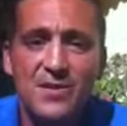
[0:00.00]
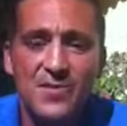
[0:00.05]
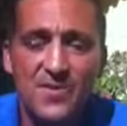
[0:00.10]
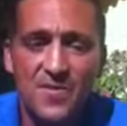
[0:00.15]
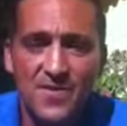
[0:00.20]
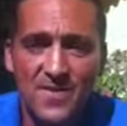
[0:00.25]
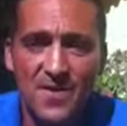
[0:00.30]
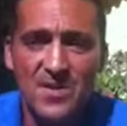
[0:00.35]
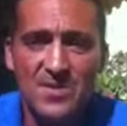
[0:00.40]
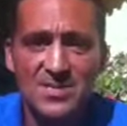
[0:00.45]
the
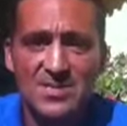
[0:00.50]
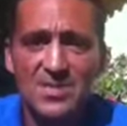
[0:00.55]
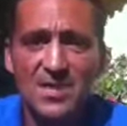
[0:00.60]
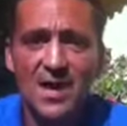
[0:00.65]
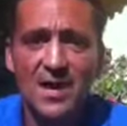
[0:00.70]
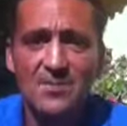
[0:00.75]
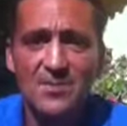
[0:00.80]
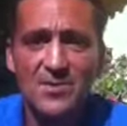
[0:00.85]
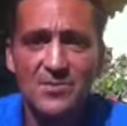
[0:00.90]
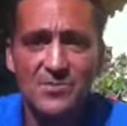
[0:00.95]
first
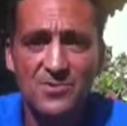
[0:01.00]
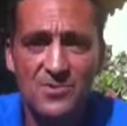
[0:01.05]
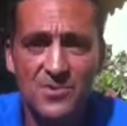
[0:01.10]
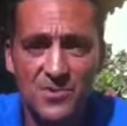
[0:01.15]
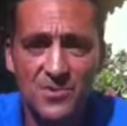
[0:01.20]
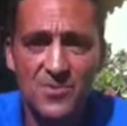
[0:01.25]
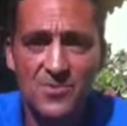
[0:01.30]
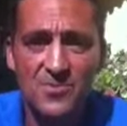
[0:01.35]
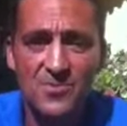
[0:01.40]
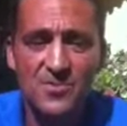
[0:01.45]
time you
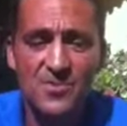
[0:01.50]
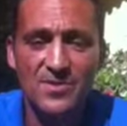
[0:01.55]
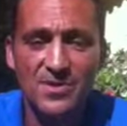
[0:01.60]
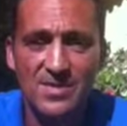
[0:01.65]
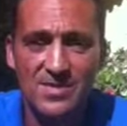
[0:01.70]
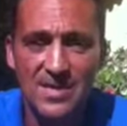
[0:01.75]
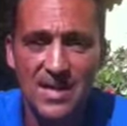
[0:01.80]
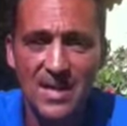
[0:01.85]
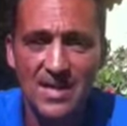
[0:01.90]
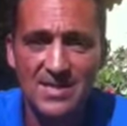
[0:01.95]
do the
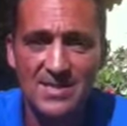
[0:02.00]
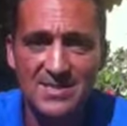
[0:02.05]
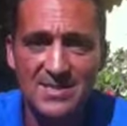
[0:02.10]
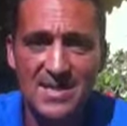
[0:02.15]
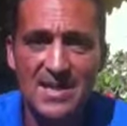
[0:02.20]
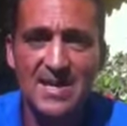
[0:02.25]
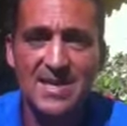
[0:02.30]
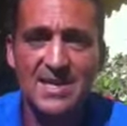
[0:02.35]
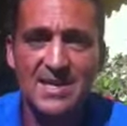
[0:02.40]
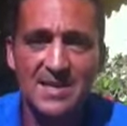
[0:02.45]

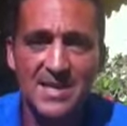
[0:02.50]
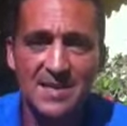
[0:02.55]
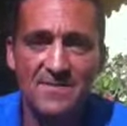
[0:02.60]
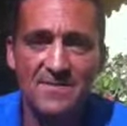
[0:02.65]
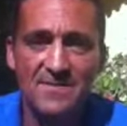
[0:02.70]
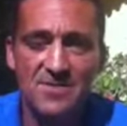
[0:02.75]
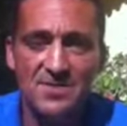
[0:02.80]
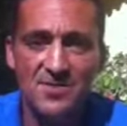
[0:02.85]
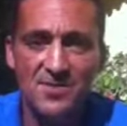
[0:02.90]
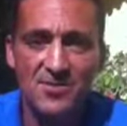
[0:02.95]
test, it
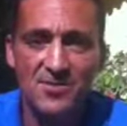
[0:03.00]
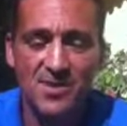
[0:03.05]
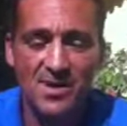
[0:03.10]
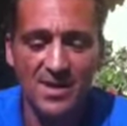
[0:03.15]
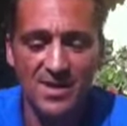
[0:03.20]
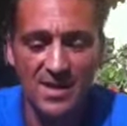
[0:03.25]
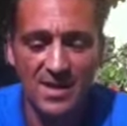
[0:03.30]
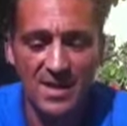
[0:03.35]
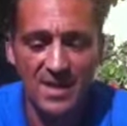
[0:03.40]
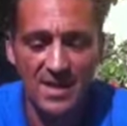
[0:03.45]
gives you
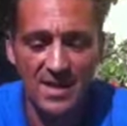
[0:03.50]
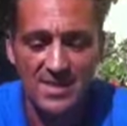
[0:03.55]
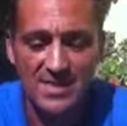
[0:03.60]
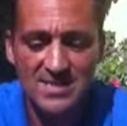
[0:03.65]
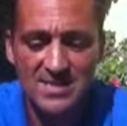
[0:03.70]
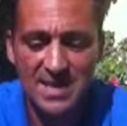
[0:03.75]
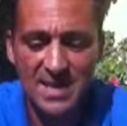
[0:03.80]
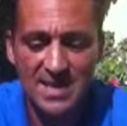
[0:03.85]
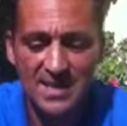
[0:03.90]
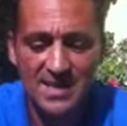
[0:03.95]

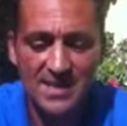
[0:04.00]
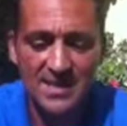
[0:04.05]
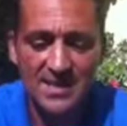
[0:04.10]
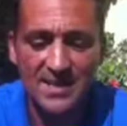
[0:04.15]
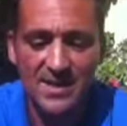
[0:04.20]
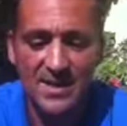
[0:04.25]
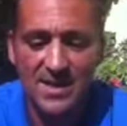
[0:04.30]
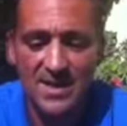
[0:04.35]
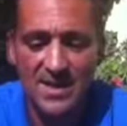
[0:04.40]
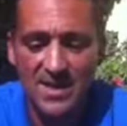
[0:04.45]
exactly
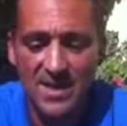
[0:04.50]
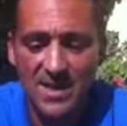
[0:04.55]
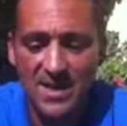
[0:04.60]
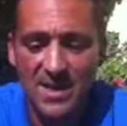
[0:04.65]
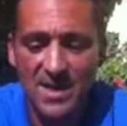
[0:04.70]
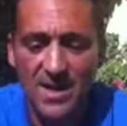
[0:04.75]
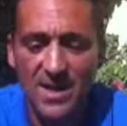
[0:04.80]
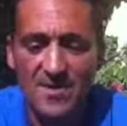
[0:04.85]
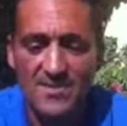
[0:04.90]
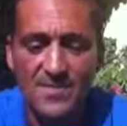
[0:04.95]

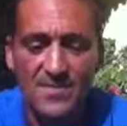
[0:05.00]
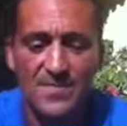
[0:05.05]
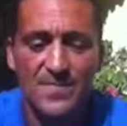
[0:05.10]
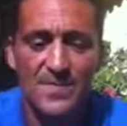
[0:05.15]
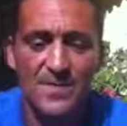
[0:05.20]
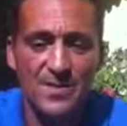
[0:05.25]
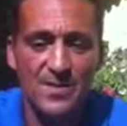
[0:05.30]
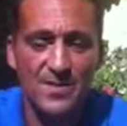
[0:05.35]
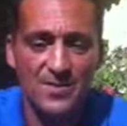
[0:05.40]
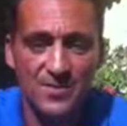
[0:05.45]

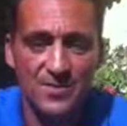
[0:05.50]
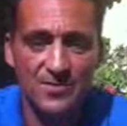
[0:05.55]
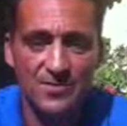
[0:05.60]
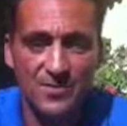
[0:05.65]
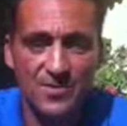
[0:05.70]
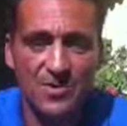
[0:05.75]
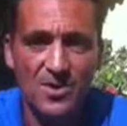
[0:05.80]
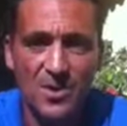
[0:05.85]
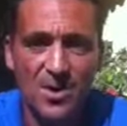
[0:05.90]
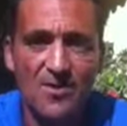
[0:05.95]

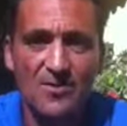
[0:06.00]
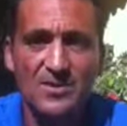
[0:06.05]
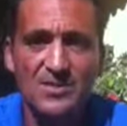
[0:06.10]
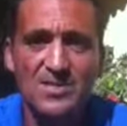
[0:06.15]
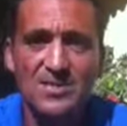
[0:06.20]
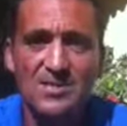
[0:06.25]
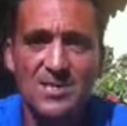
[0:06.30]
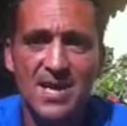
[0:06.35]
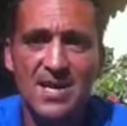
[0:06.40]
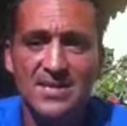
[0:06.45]
your current
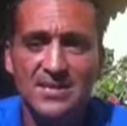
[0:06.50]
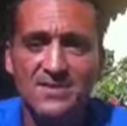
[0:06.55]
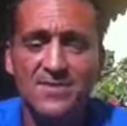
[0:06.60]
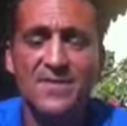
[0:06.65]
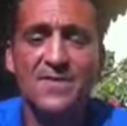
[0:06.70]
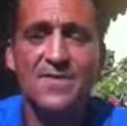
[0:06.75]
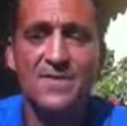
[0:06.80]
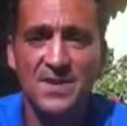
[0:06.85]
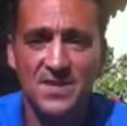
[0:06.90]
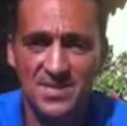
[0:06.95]
state of
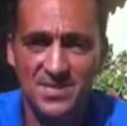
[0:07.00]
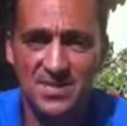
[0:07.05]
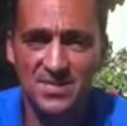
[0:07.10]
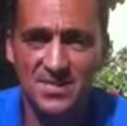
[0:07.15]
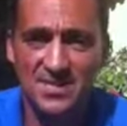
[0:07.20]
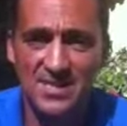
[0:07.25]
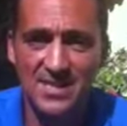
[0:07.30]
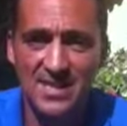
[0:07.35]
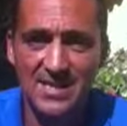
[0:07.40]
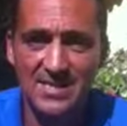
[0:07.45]

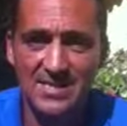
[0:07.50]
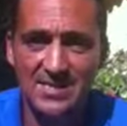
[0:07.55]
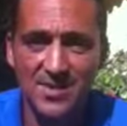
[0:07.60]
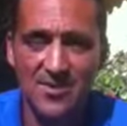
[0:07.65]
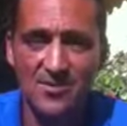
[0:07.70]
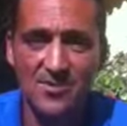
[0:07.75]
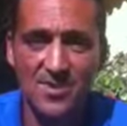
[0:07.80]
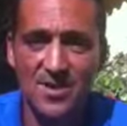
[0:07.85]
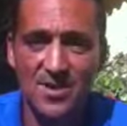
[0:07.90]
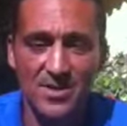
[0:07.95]
efficiency.
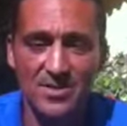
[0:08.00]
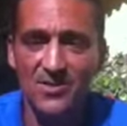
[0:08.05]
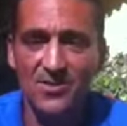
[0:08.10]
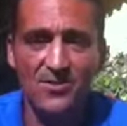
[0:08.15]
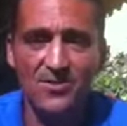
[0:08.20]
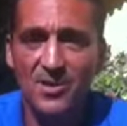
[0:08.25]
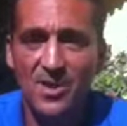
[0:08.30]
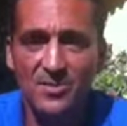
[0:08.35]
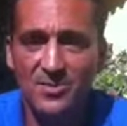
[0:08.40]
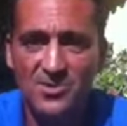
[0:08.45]
So
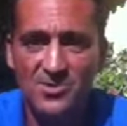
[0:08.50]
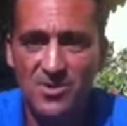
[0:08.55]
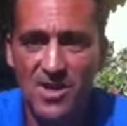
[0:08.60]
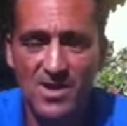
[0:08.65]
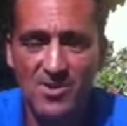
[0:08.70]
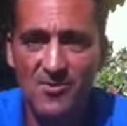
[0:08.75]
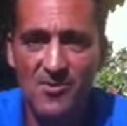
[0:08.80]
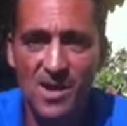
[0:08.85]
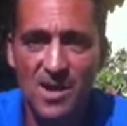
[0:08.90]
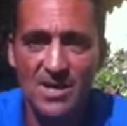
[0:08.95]
you'll know
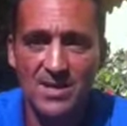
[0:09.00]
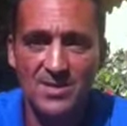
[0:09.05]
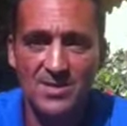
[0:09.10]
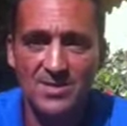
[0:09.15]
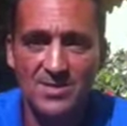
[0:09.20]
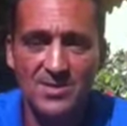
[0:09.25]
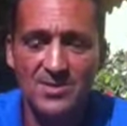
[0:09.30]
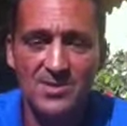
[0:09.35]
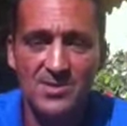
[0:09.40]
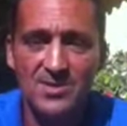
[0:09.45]
straight away,
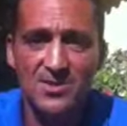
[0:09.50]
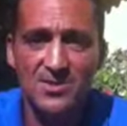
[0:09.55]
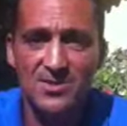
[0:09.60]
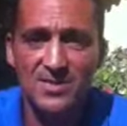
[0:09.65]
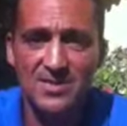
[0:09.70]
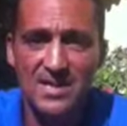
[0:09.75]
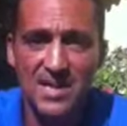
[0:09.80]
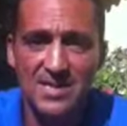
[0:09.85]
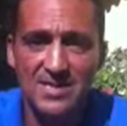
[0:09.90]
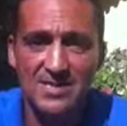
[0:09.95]
as soon do
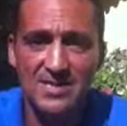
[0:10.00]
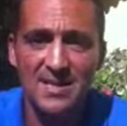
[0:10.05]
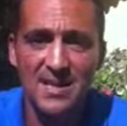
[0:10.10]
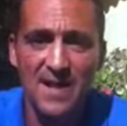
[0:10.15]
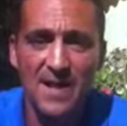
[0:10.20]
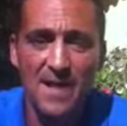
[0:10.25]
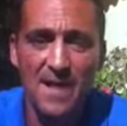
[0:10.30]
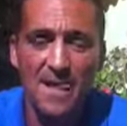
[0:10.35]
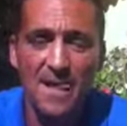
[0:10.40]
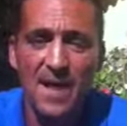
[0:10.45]
the test,
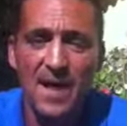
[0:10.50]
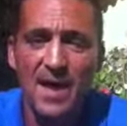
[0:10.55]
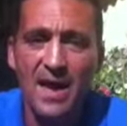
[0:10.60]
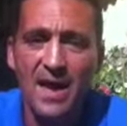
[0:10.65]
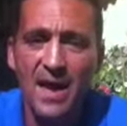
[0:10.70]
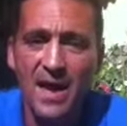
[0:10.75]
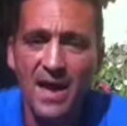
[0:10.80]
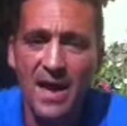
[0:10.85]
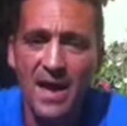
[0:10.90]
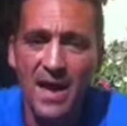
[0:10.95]

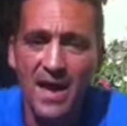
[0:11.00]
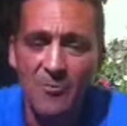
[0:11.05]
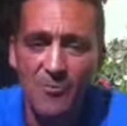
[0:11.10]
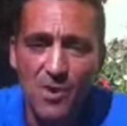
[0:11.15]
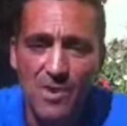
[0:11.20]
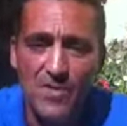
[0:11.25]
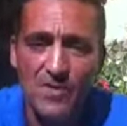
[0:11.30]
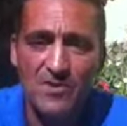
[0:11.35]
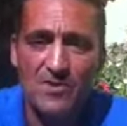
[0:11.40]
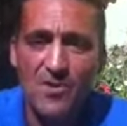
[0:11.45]

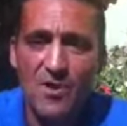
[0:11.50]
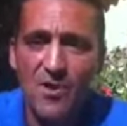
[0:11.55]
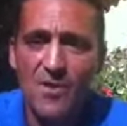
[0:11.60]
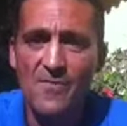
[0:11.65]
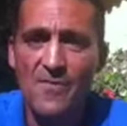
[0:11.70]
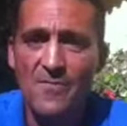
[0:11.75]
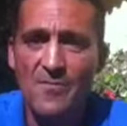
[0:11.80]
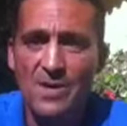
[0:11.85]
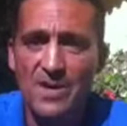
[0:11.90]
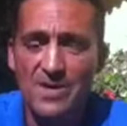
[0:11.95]
whether you're
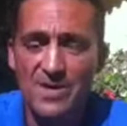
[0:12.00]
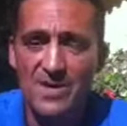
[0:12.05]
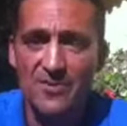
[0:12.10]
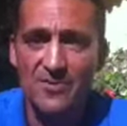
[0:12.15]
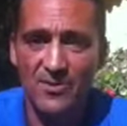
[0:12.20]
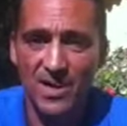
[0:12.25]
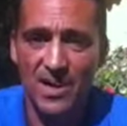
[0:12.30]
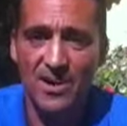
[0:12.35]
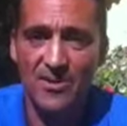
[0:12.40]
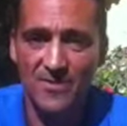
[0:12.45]
overbreathing
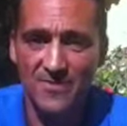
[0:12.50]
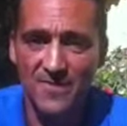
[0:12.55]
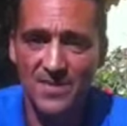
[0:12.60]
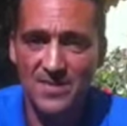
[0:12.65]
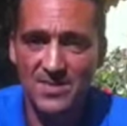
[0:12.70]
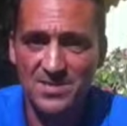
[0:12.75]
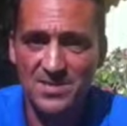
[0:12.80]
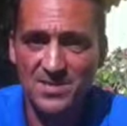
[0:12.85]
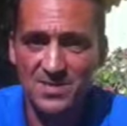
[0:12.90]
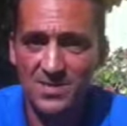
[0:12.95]
or how
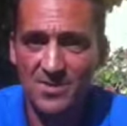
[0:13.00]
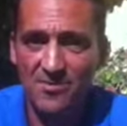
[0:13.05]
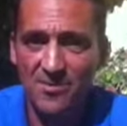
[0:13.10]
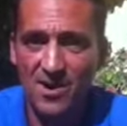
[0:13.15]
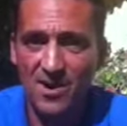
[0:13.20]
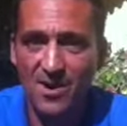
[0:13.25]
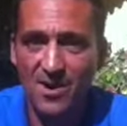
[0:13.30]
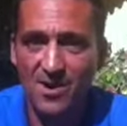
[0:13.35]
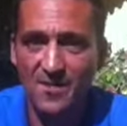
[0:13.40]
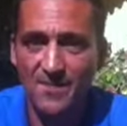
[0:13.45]
efficient you
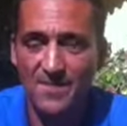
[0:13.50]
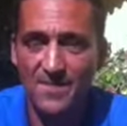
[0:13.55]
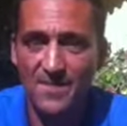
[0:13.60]
are.